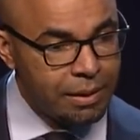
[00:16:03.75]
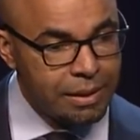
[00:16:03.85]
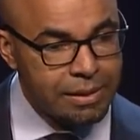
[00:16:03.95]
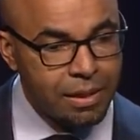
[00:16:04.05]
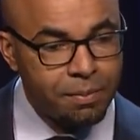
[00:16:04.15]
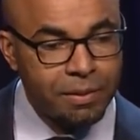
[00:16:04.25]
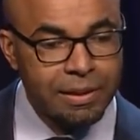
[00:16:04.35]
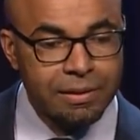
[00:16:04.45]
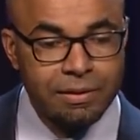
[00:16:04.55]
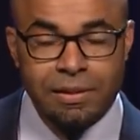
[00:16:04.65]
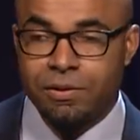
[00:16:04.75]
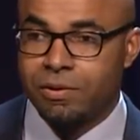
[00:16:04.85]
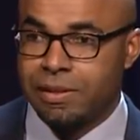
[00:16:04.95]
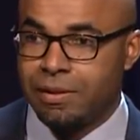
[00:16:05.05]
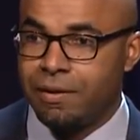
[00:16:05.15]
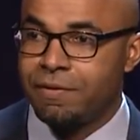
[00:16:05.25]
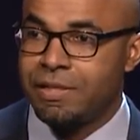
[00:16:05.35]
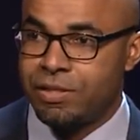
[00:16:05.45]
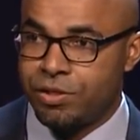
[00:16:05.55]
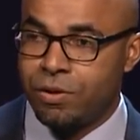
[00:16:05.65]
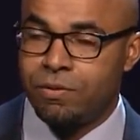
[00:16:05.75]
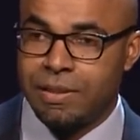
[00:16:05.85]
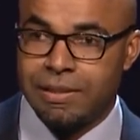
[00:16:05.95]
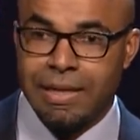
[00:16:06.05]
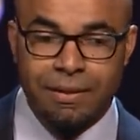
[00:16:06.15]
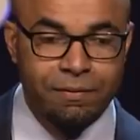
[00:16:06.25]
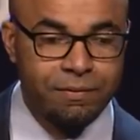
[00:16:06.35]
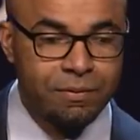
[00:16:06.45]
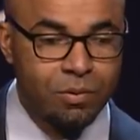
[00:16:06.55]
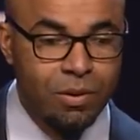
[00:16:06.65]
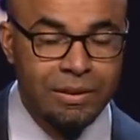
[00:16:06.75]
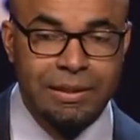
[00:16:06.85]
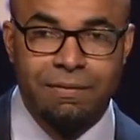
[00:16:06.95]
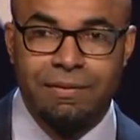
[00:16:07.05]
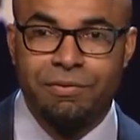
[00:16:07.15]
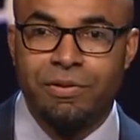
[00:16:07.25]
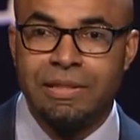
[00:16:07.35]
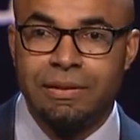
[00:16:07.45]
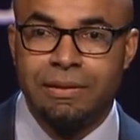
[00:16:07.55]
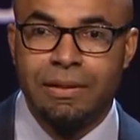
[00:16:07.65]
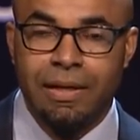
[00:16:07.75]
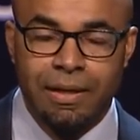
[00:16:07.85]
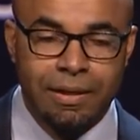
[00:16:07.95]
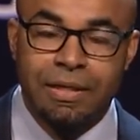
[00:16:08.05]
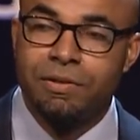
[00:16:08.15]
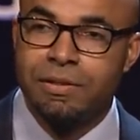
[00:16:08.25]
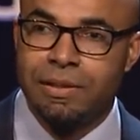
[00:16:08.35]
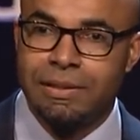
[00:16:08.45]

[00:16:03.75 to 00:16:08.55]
is that our political discourse has often shown this lack of qualitative literacy,